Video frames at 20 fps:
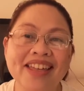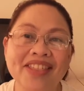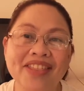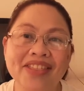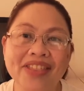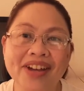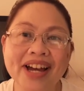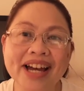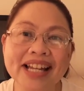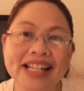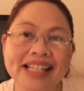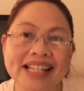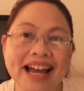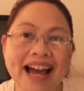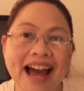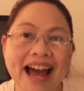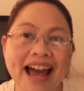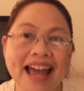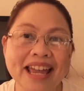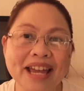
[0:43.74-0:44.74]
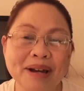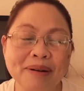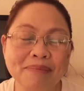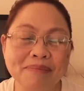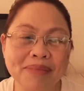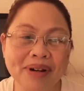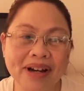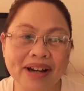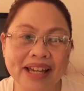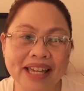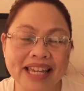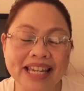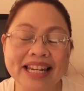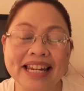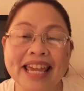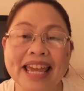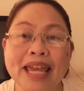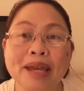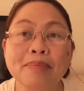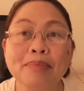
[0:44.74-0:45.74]
that I am
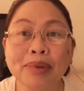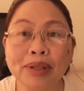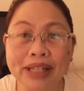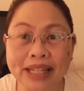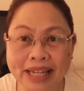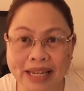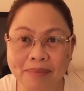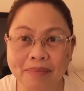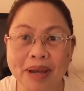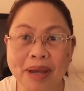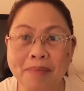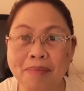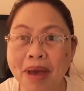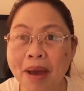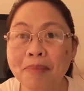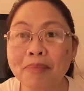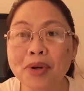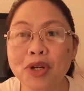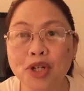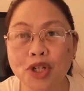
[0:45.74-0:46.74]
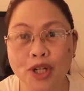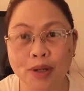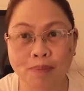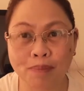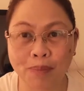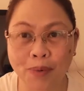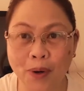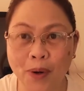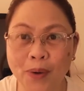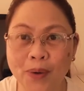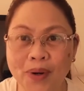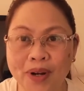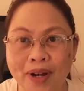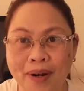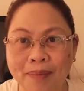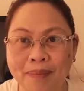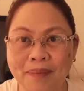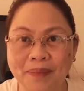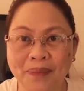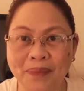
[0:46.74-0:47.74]
enabling my membership program.